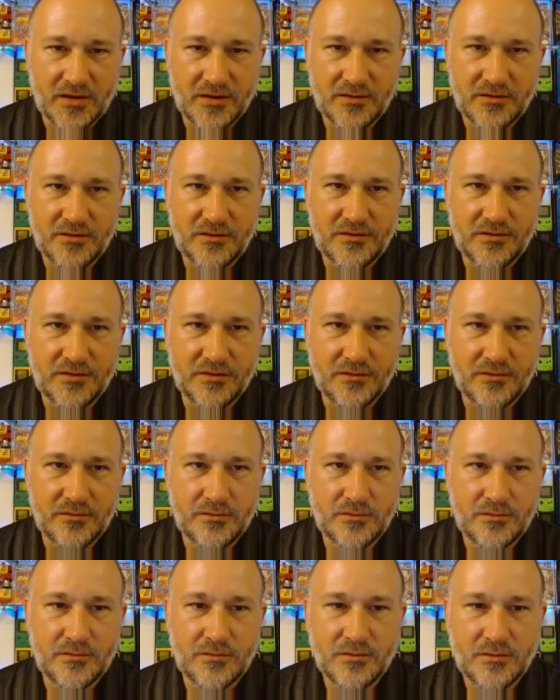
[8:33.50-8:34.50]

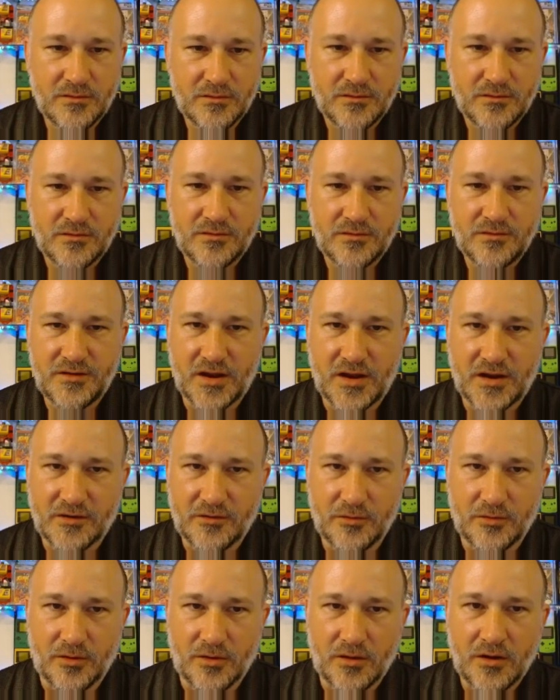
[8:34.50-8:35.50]
into Data
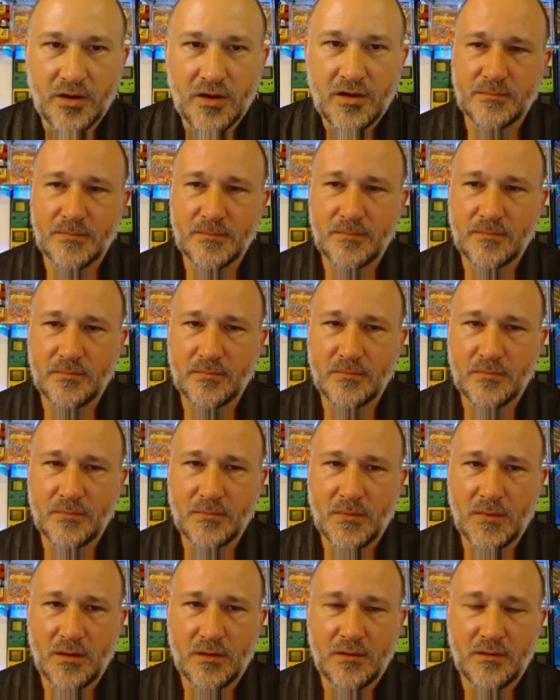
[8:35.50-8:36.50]
Core.
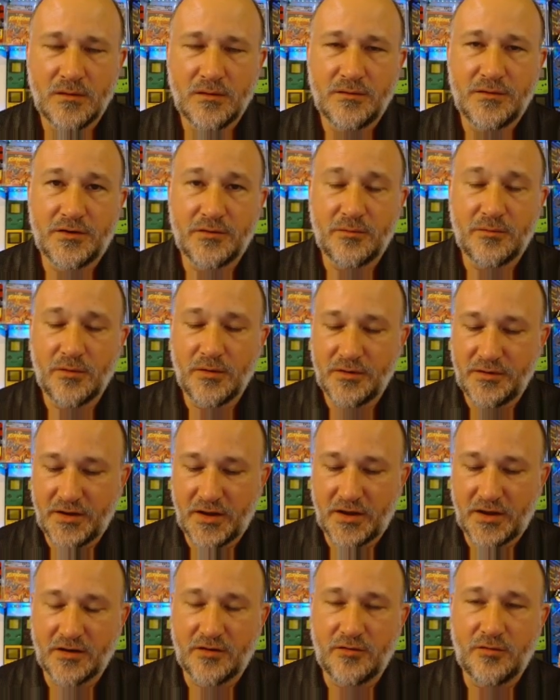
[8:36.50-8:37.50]
So we're in
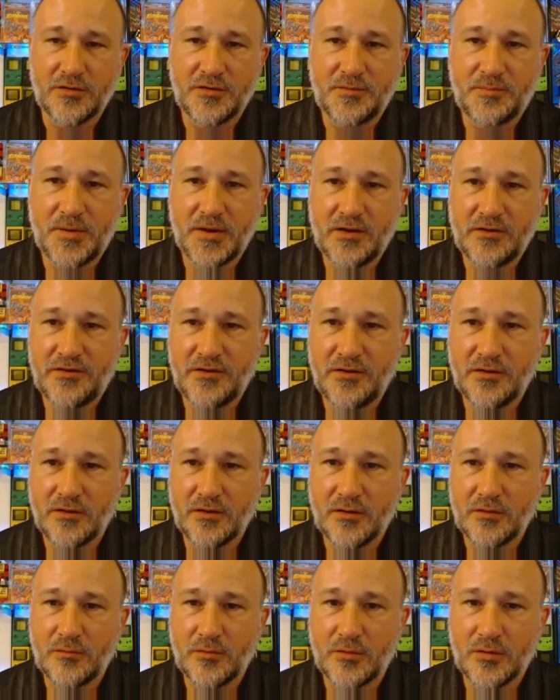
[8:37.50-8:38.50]
Data Core's page
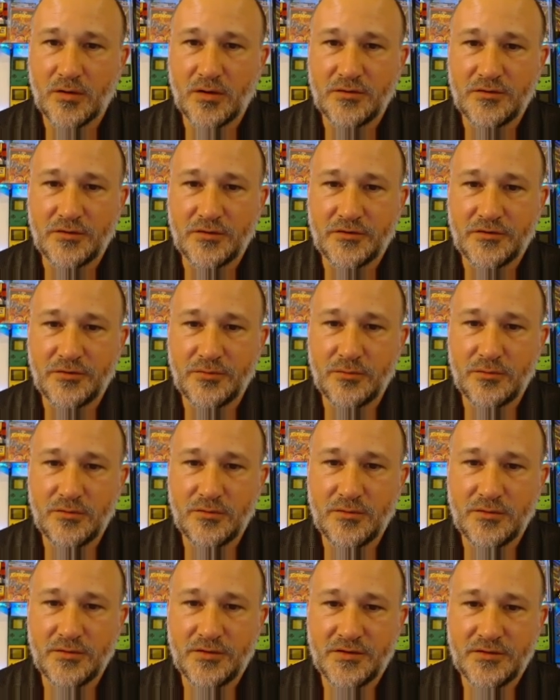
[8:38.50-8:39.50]
here. We're under
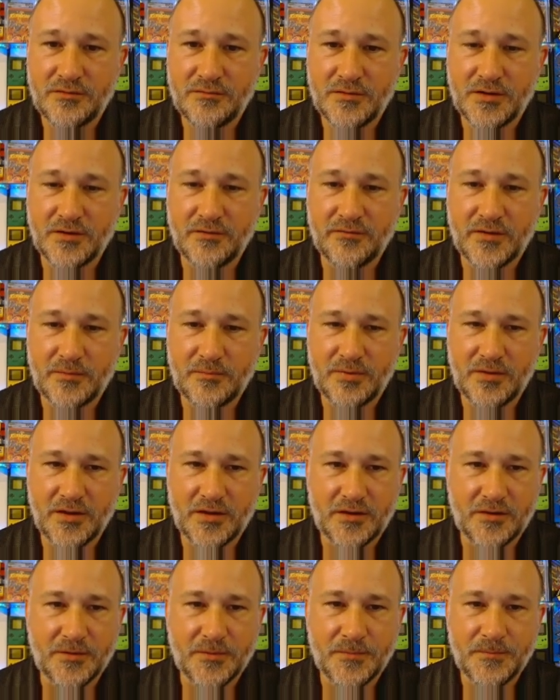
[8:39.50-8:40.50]
Tools and Event
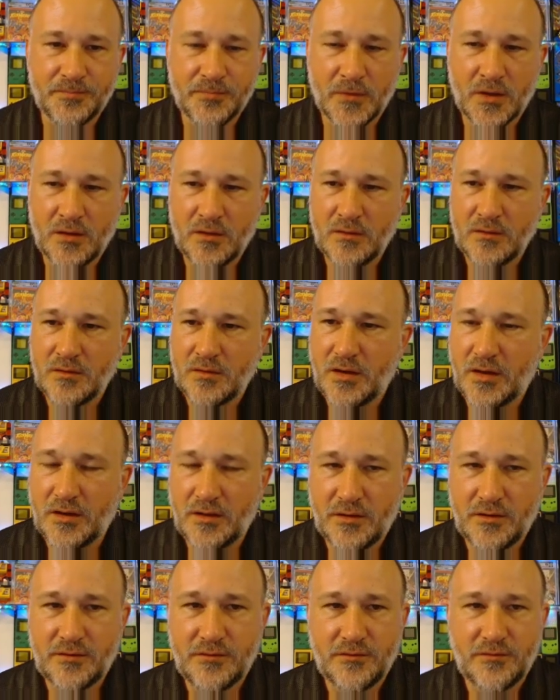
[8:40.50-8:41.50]
Planner.
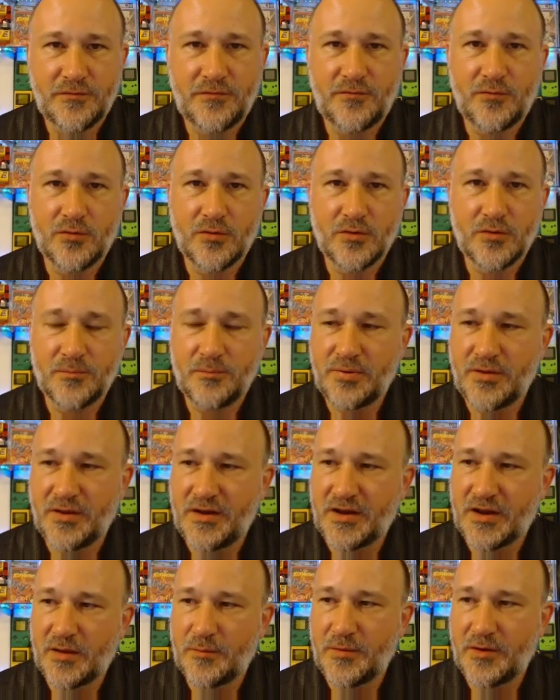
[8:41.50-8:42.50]
And for
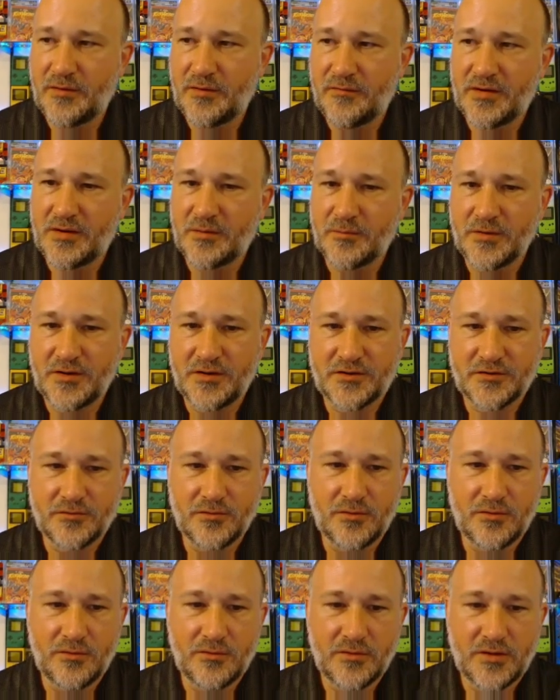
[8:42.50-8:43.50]
planning out my event, I'm going to
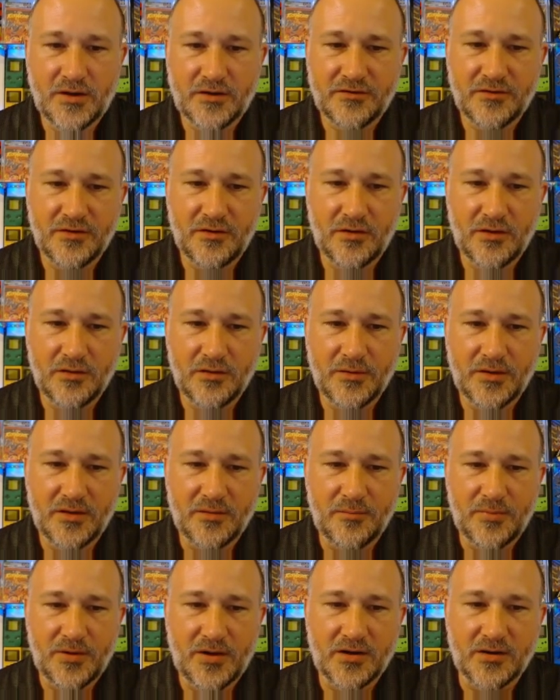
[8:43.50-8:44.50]
scroll actually all the way to the
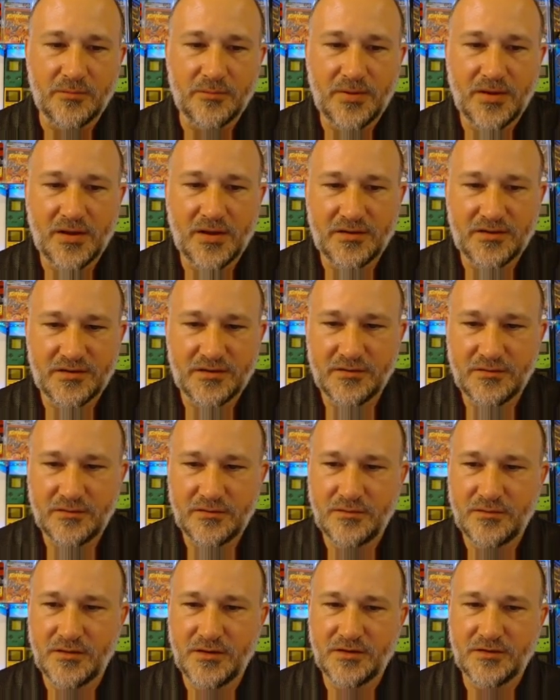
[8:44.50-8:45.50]
bottom past
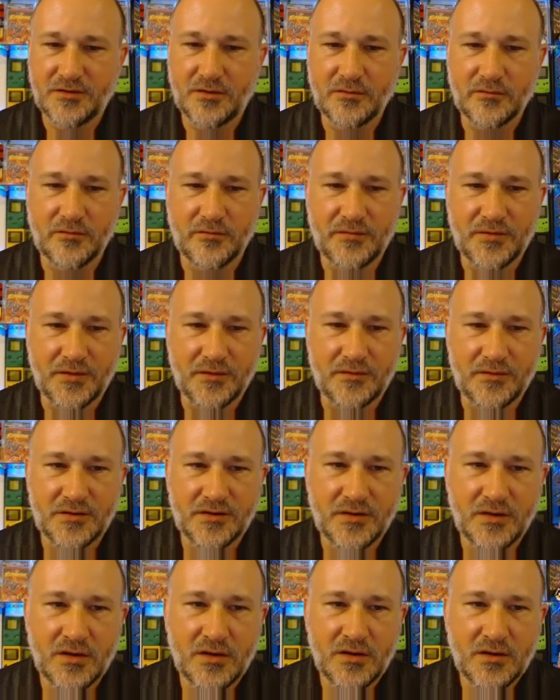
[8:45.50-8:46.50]
these
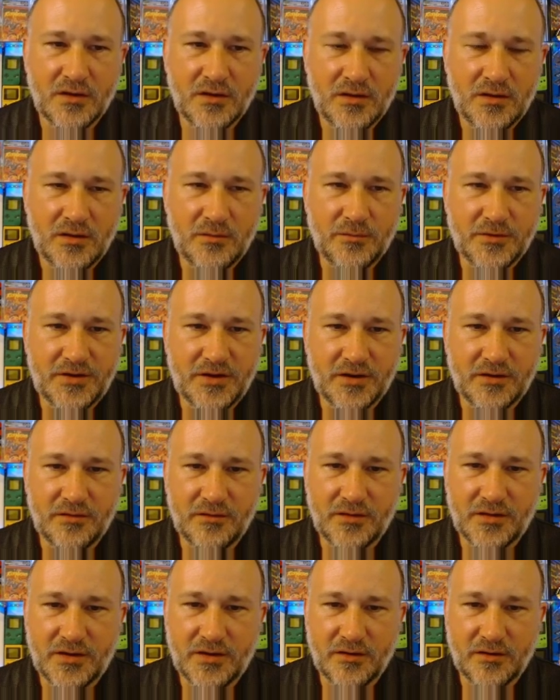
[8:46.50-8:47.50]
overviews. And we'll take a
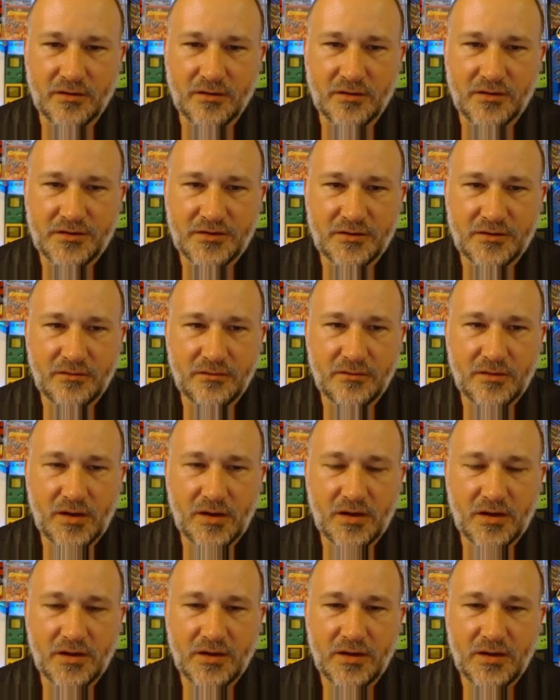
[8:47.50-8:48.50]
look here. So
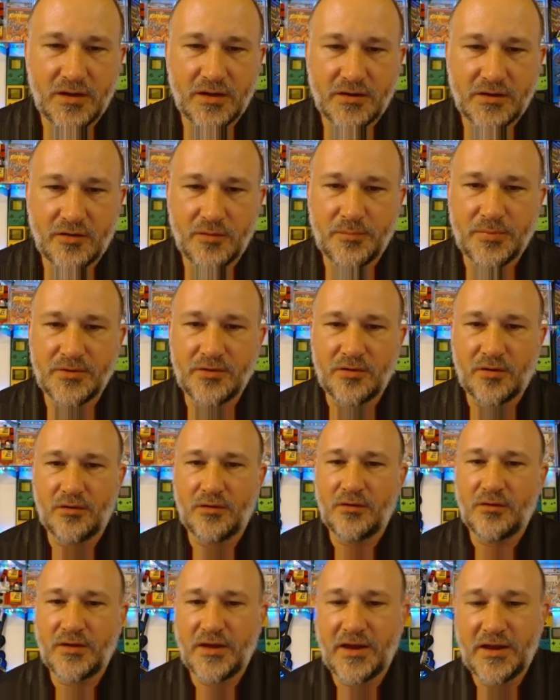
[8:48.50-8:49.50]
I had opened
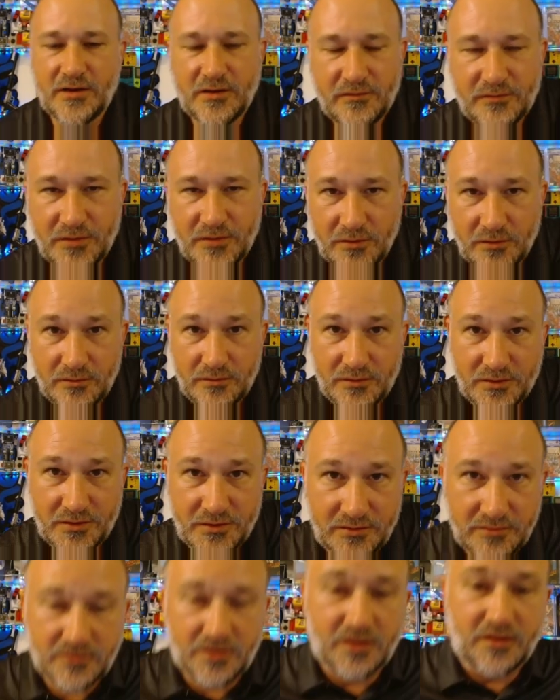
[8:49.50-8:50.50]
all 8 of
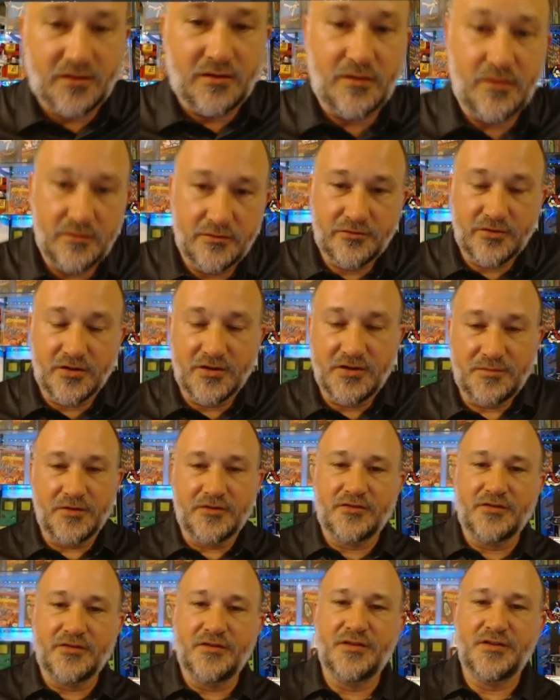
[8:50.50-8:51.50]
those
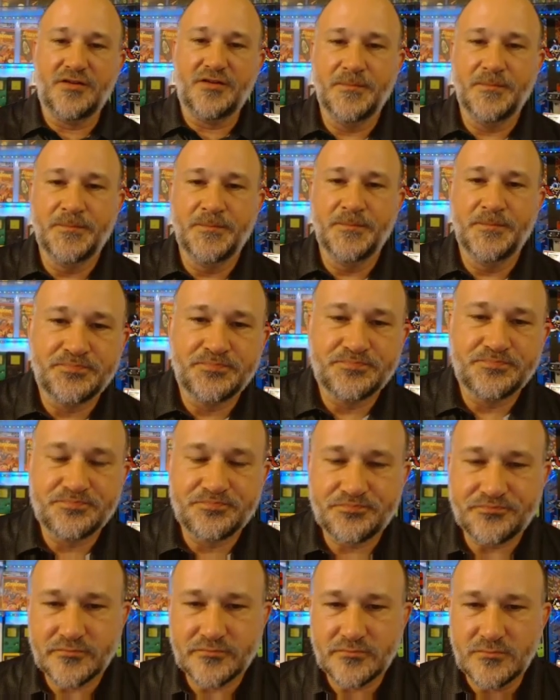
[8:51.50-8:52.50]
transmissions
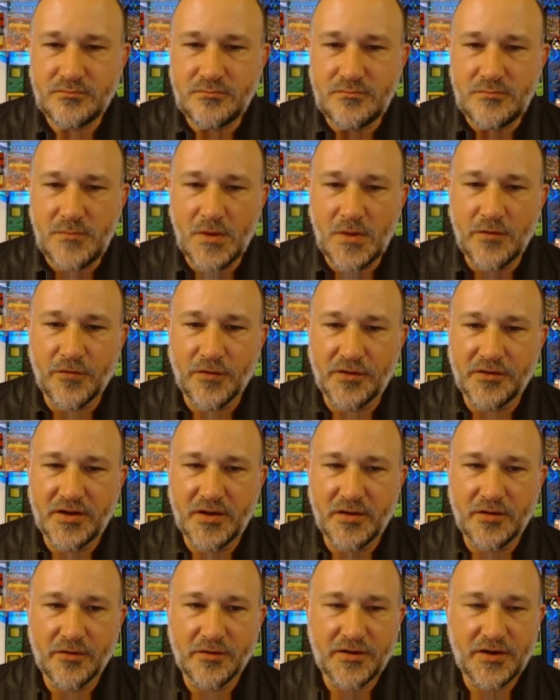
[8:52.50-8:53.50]
for the
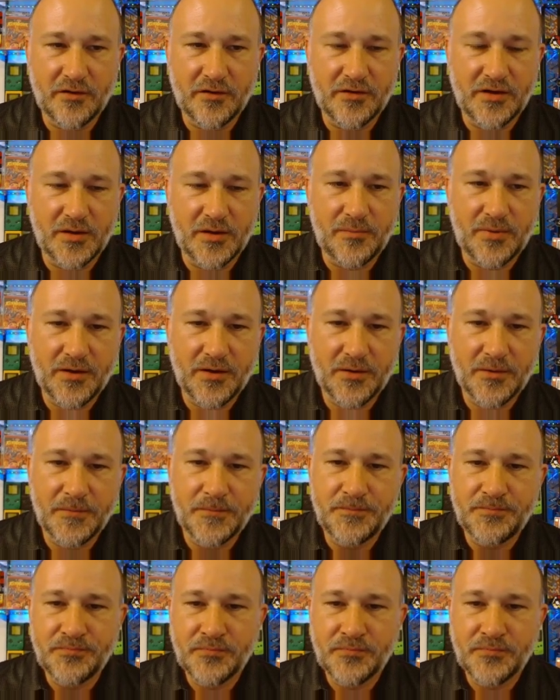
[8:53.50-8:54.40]
Terran Empire.